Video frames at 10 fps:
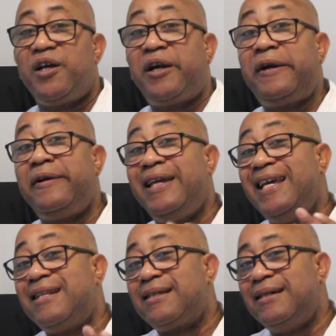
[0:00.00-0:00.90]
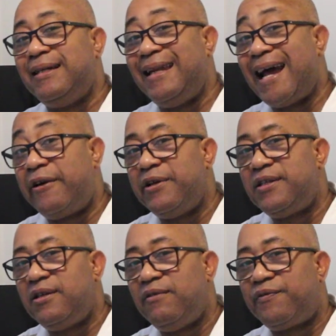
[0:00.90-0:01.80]
create a
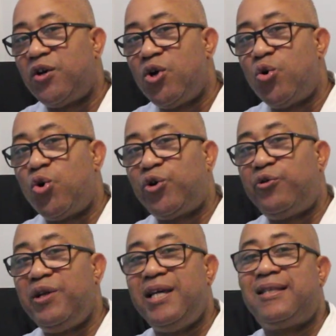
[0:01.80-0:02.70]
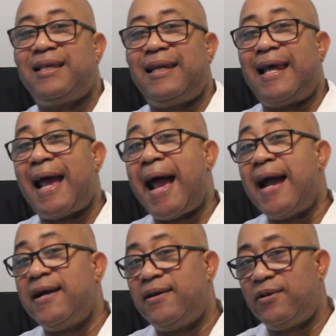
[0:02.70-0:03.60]
narrative or create an
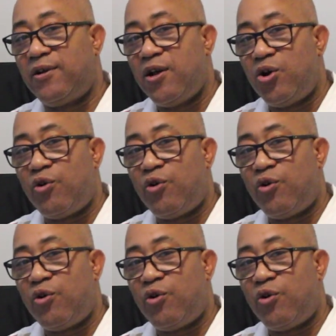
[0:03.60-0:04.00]
angle